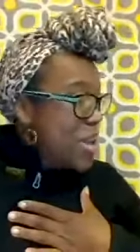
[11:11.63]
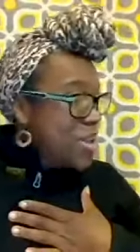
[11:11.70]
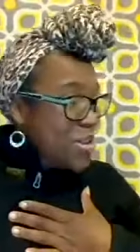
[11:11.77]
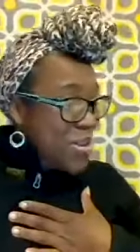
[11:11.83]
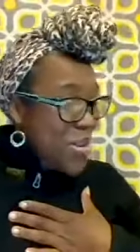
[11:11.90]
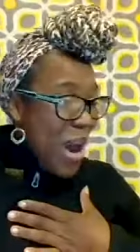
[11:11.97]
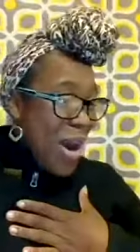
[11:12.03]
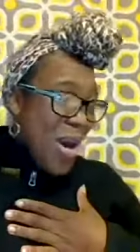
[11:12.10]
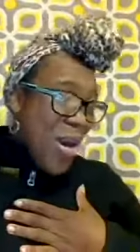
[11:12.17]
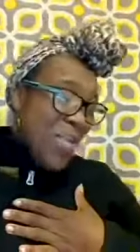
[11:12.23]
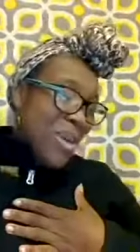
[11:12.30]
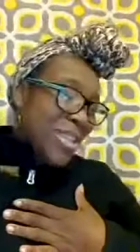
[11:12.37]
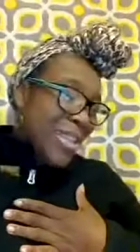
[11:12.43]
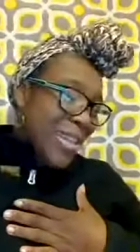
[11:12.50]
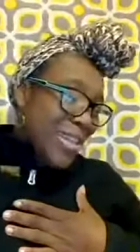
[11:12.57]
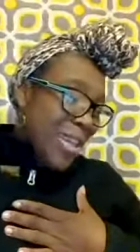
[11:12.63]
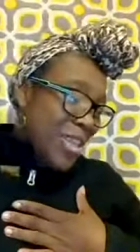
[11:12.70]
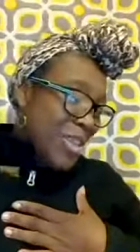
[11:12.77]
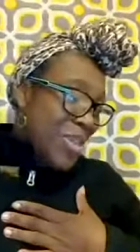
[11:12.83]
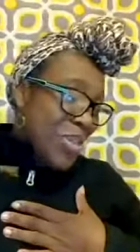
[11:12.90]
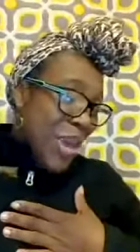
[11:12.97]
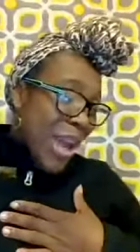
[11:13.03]
you know i always looked
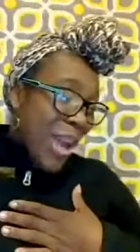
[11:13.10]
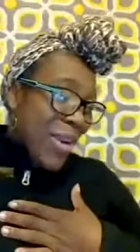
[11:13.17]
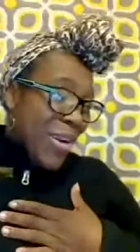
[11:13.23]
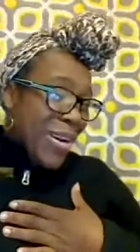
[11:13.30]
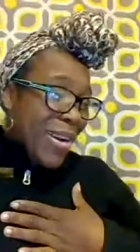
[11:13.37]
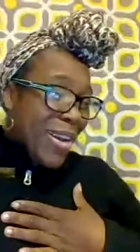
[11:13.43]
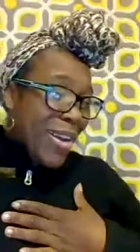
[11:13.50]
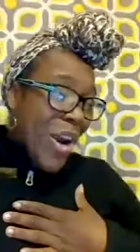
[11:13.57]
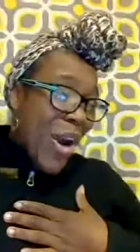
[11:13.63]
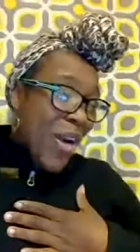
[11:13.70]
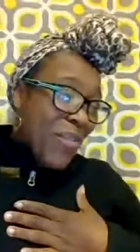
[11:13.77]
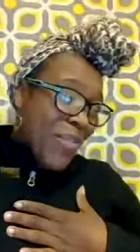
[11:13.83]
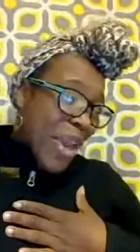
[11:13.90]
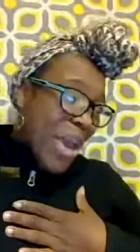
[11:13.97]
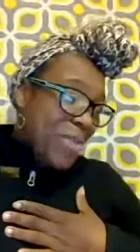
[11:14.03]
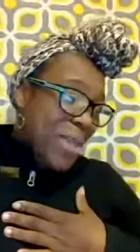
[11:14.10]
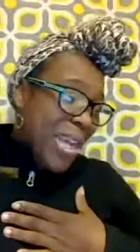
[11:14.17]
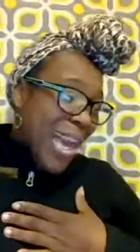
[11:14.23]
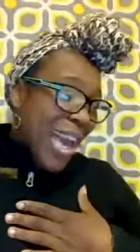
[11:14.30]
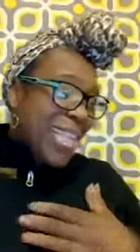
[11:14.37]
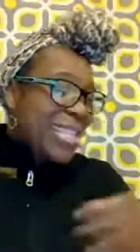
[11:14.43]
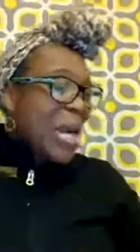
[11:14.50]
at you and erica and y'all family
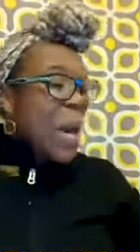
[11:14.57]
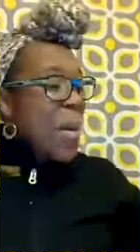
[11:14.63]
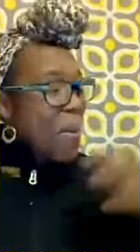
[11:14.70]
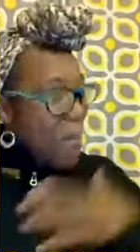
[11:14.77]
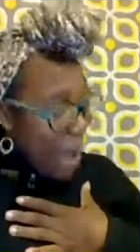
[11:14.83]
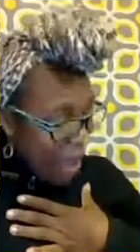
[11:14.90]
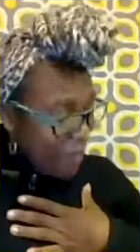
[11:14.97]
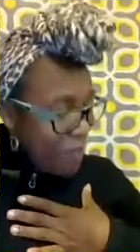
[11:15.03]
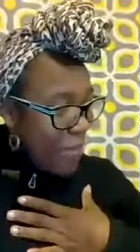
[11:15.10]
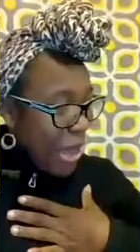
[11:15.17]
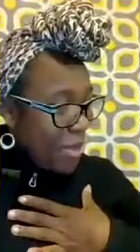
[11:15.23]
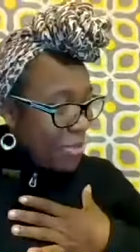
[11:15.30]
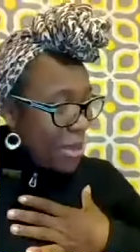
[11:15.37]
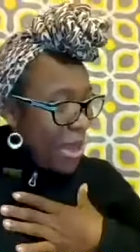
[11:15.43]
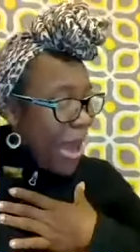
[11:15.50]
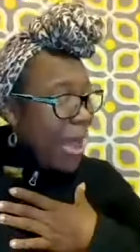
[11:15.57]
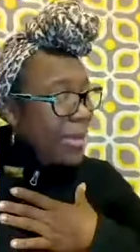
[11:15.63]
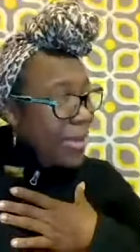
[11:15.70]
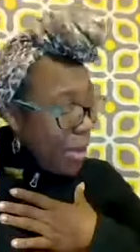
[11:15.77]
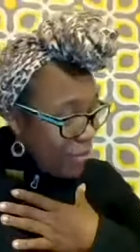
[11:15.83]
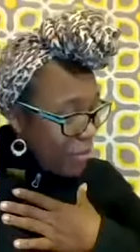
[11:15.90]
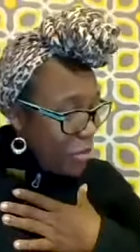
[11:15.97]
as my family i
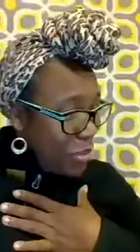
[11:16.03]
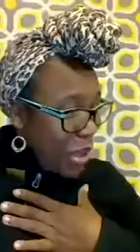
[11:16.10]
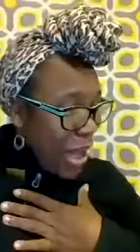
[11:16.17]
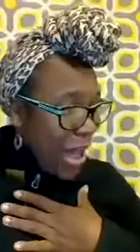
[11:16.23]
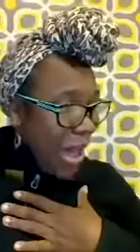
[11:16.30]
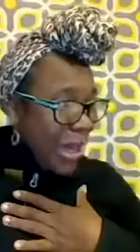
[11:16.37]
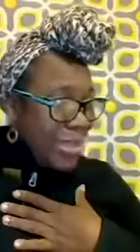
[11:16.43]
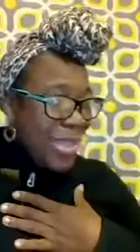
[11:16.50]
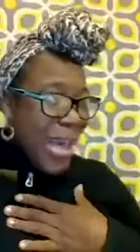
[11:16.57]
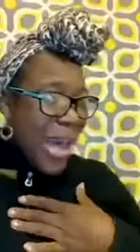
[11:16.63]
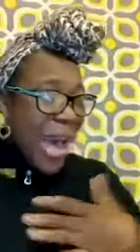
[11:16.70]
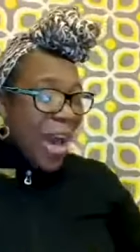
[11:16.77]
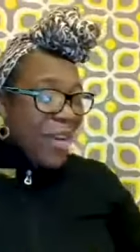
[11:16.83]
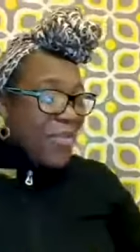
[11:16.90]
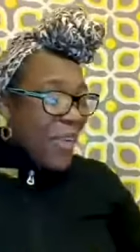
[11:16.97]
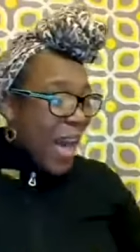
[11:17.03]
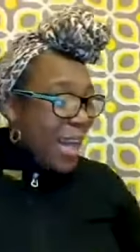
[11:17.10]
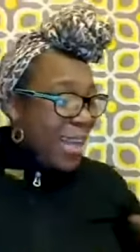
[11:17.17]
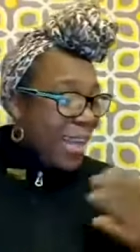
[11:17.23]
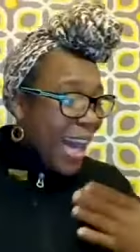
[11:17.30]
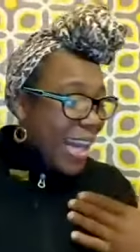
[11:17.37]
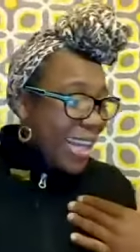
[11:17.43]
love you guys i
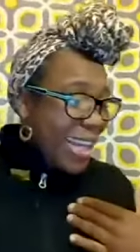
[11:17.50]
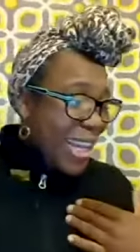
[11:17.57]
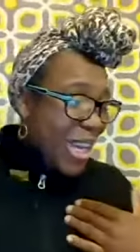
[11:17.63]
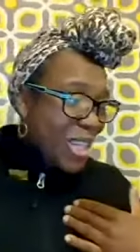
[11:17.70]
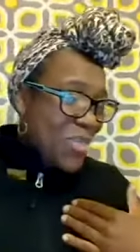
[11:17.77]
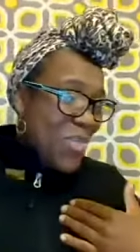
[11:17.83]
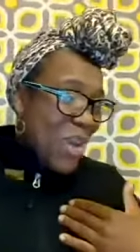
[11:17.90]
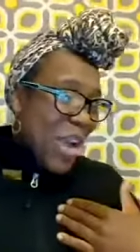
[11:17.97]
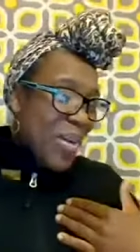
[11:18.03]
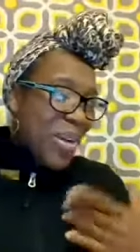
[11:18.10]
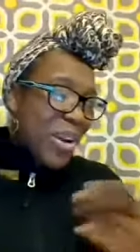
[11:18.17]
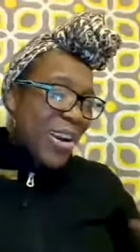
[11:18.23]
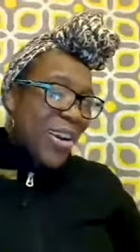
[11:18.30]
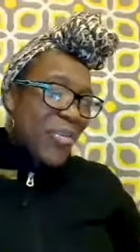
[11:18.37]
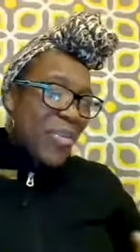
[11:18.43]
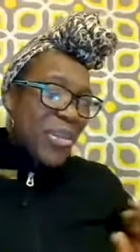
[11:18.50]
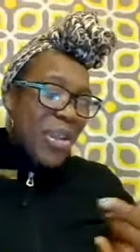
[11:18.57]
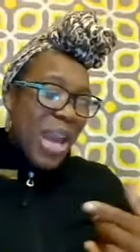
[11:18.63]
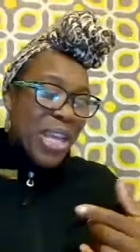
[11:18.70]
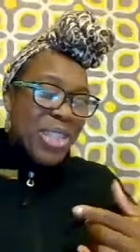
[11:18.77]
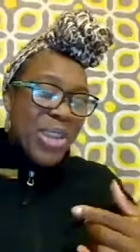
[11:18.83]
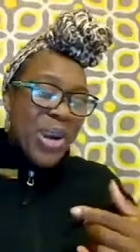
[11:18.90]
finally got connected with erica a few
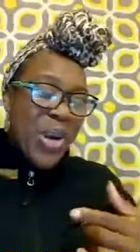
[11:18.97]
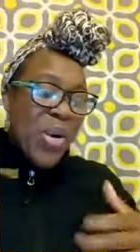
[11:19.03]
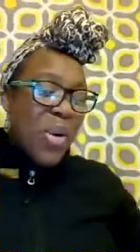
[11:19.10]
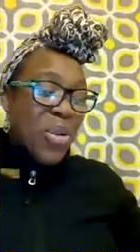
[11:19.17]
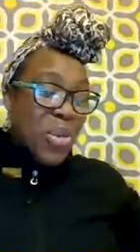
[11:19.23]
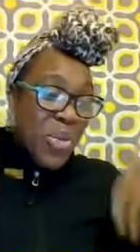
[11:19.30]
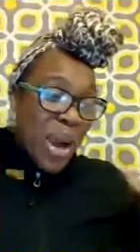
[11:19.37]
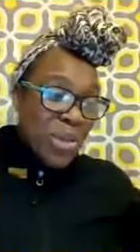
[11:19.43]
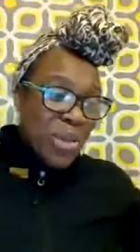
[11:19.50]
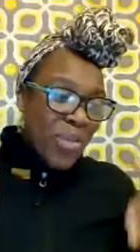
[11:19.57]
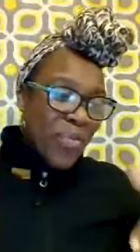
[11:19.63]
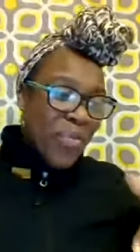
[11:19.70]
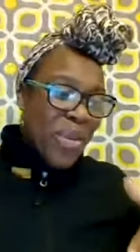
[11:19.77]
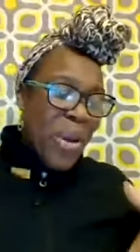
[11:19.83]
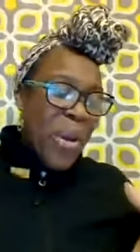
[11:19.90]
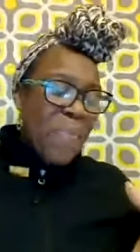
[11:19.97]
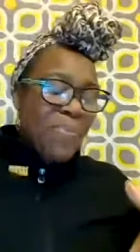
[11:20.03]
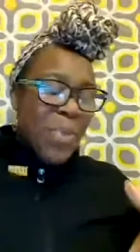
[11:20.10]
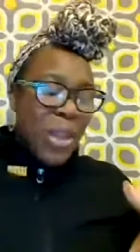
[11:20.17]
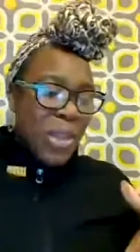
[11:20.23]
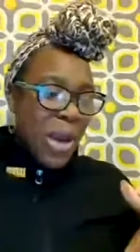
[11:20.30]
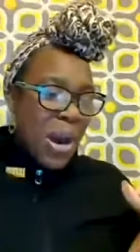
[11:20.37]
days ago or throughout the
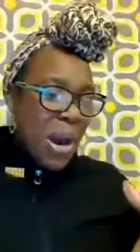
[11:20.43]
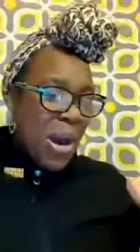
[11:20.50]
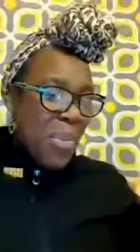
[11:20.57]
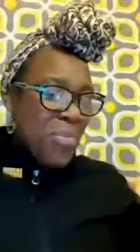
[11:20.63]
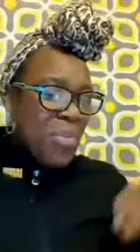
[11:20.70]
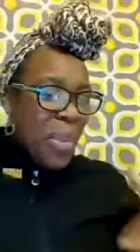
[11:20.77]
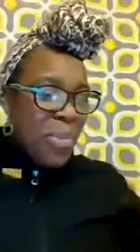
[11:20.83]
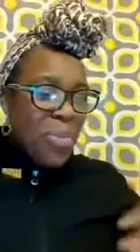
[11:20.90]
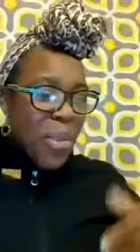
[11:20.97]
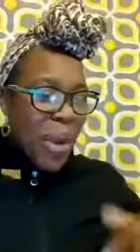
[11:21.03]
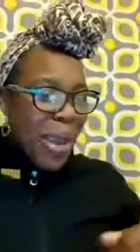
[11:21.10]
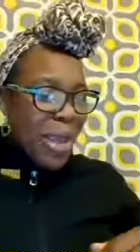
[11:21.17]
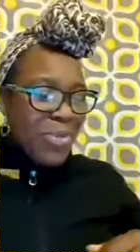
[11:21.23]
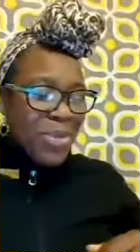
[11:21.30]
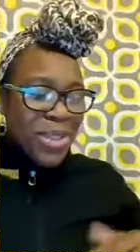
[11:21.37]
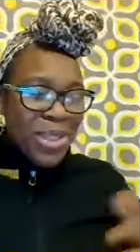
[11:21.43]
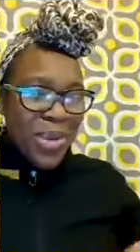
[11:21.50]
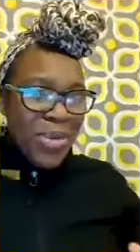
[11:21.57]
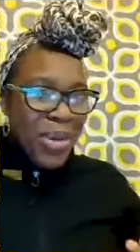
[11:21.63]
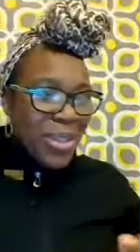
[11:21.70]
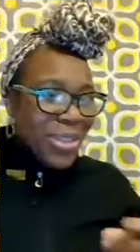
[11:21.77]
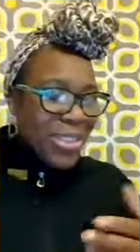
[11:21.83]
the uh the break it was so
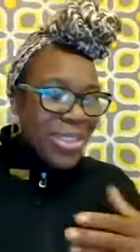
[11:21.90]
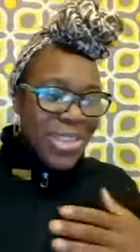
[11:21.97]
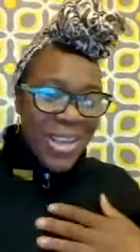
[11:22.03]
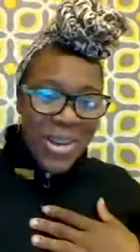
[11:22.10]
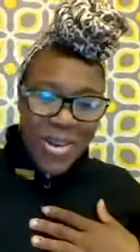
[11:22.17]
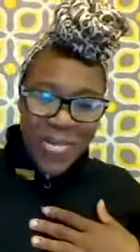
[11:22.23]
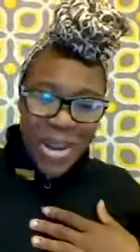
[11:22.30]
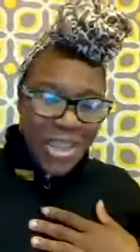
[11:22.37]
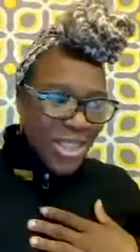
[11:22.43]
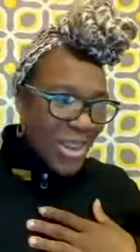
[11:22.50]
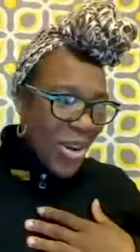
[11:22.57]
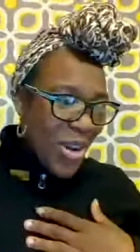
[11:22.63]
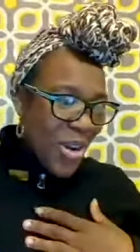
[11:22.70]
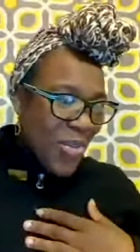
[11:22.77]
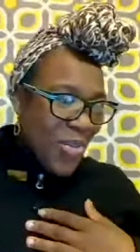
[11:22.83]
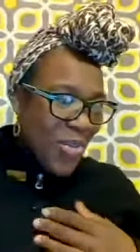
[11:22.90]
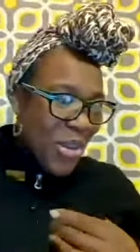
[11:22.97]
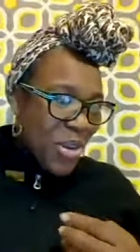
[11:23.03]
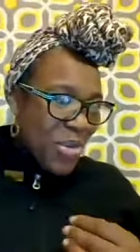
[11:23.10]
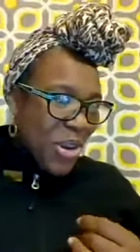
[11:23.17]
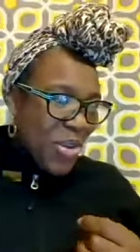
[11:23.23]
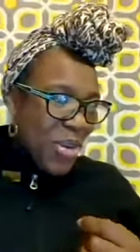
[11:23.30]
good to see her when i saw her
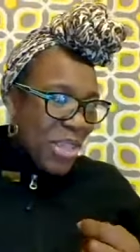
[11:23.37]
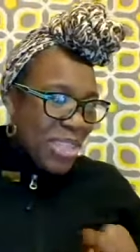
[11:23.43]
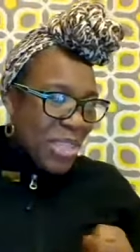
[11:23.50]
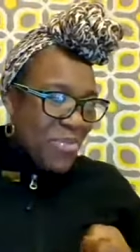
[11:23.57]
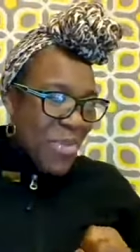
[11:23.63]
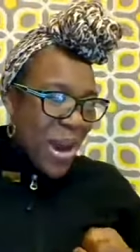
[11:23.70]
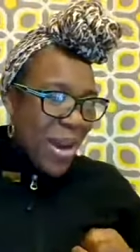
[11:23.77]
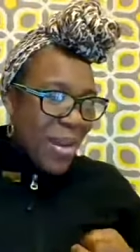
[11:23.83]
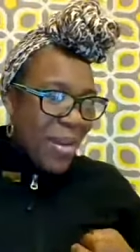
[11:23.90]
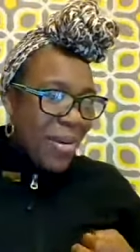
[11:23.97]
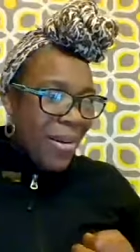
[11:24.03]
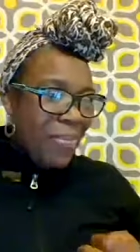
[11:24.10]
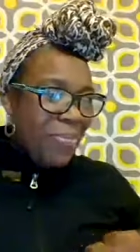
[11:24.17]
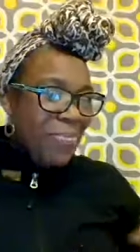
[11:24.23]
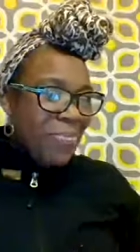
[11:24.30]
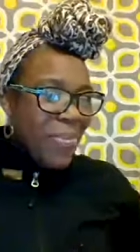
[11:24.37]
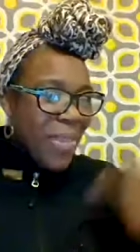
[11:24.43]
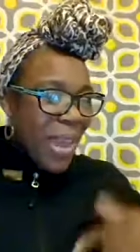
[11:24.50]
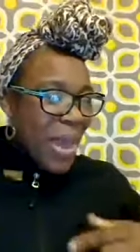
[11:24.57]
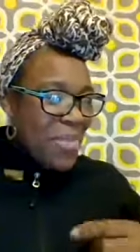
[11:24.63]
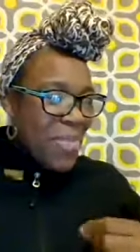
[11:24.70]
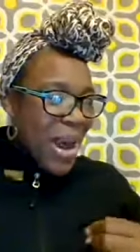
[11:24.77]
friend request in my uh
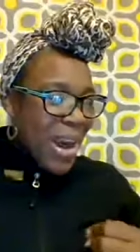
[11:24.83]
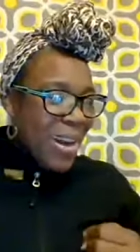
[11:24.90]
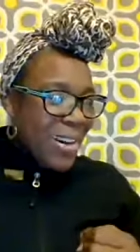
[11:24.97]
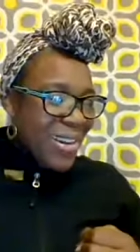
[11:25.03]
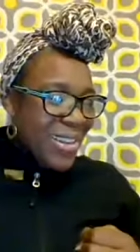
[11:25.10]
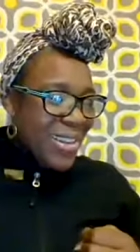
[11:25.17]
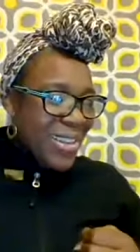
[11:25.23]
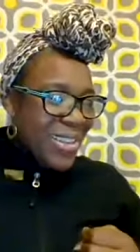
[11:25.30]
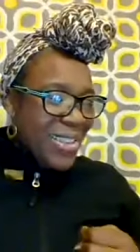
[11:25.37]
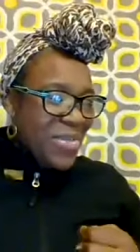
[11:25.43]
in my uh